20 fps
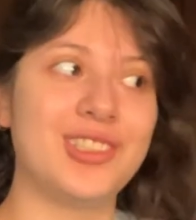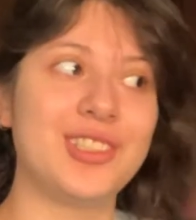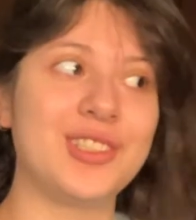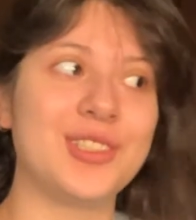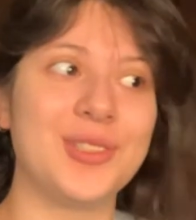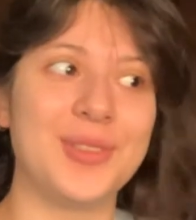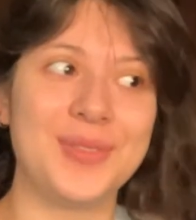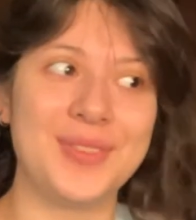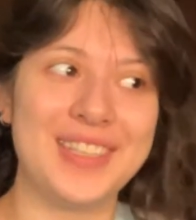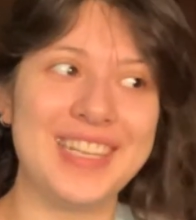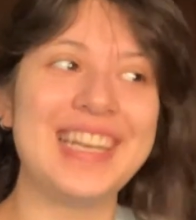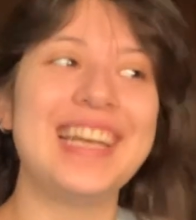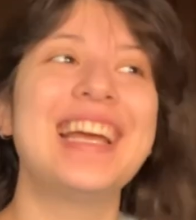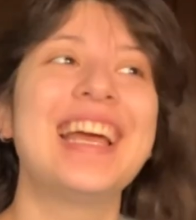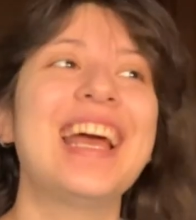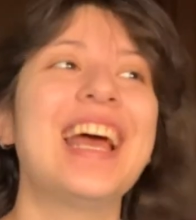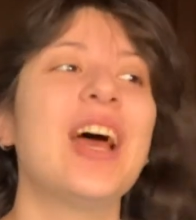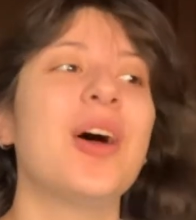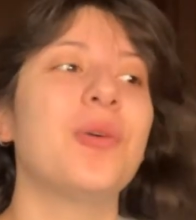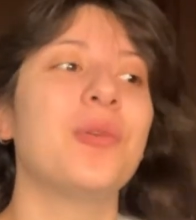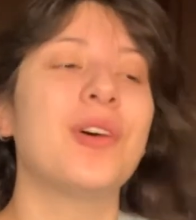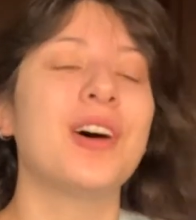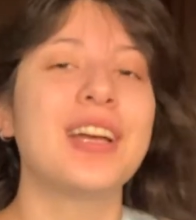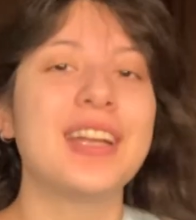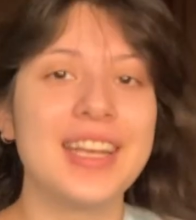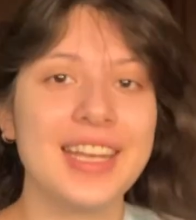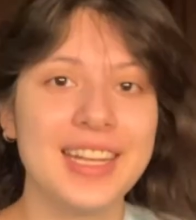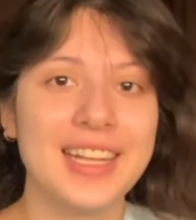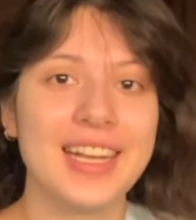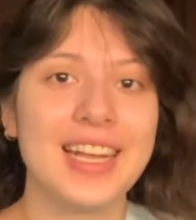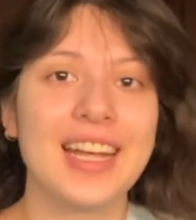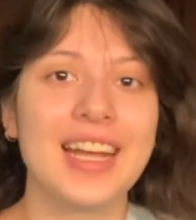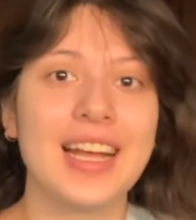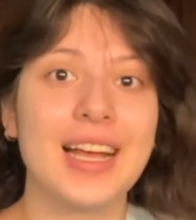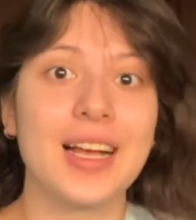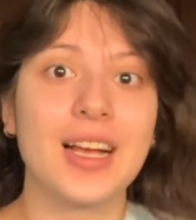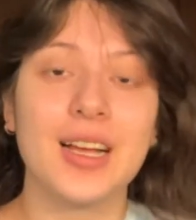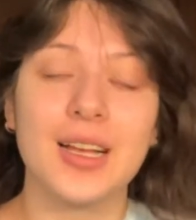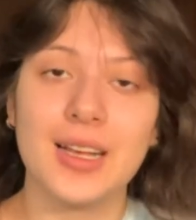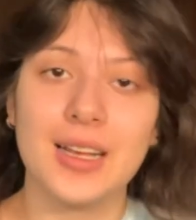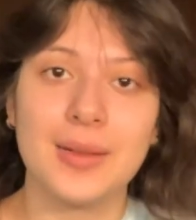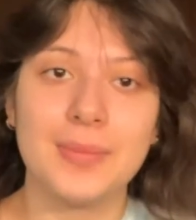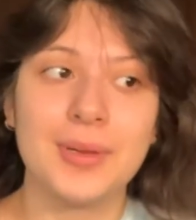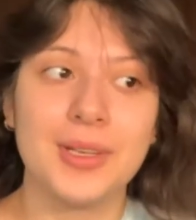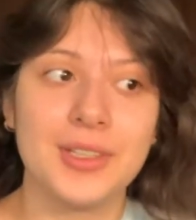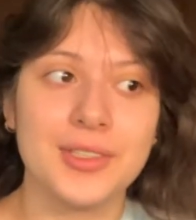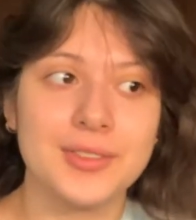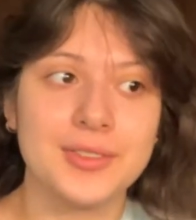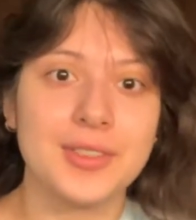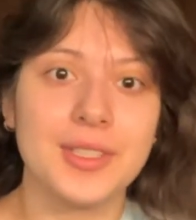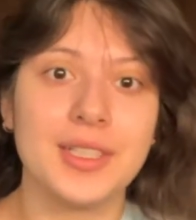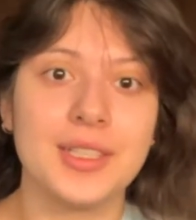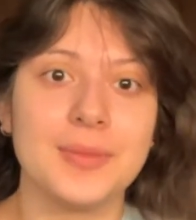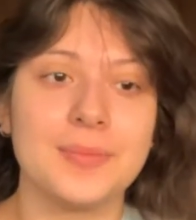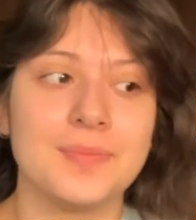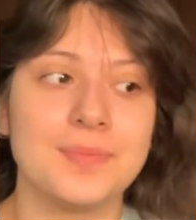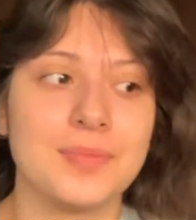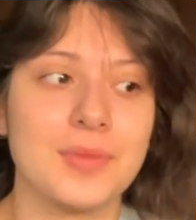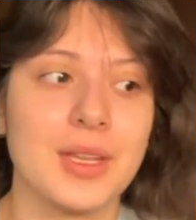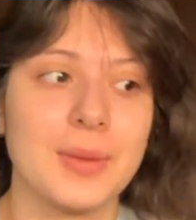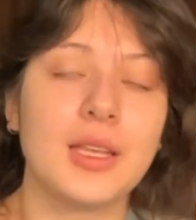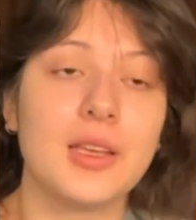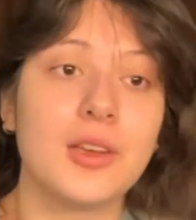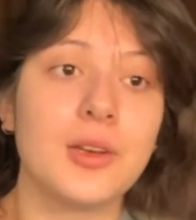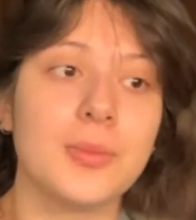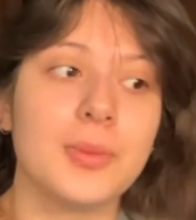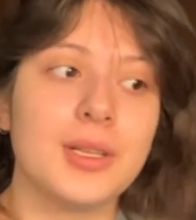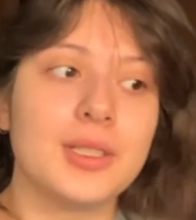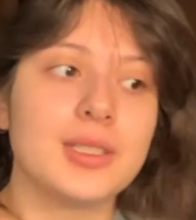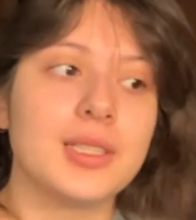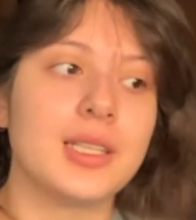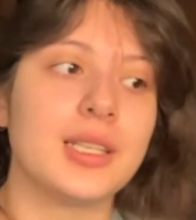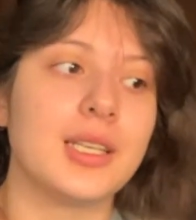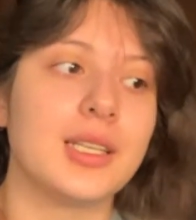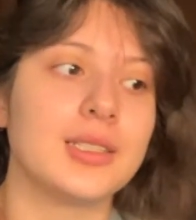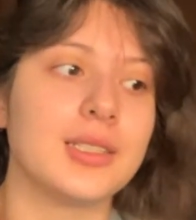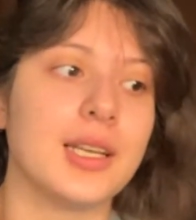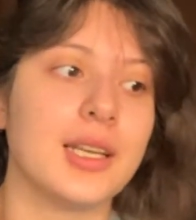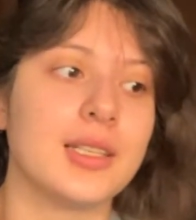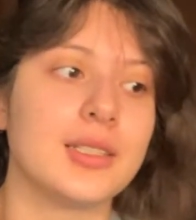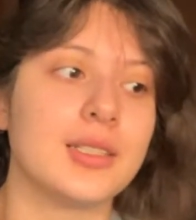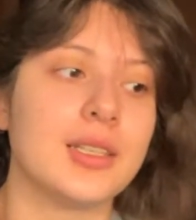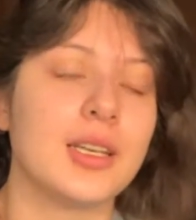so me, wanted a pair of earbuds, and he said